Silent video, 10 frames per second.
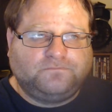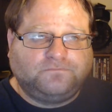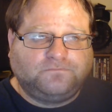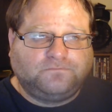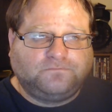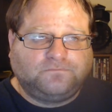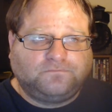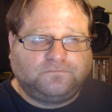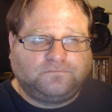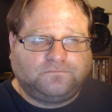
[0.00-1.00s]

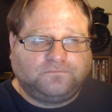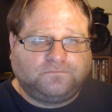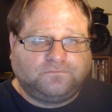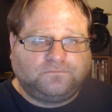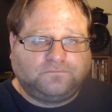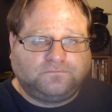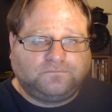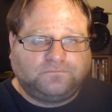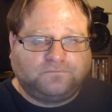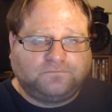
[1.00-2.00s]

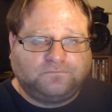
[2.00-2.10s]
Nobody speaks.